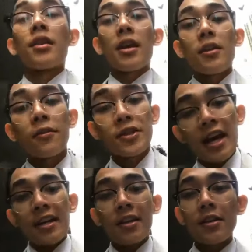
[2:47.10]
Thank you for
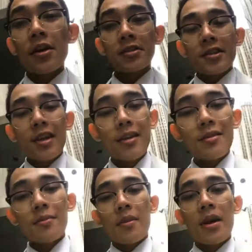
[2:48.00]
tagging along today.
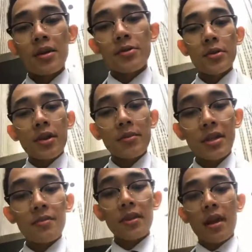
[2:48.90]
My username is
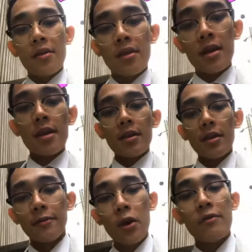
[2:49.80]
going to be down there.
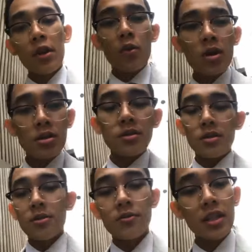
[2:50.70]
If you have any questions,
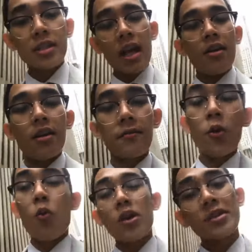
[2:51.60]
just reach out. If you
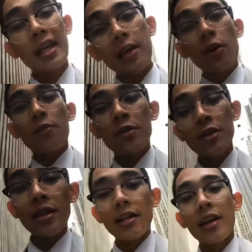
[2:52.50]
want to take over
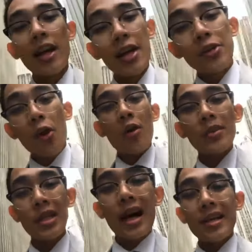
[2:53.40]
the
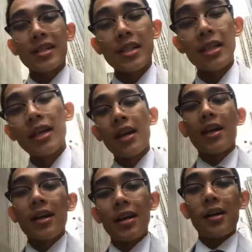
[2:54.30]
UAlbany I G
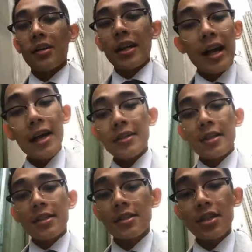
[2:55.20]
uh, like I
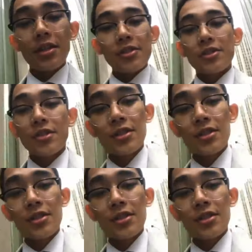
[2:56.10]
did, just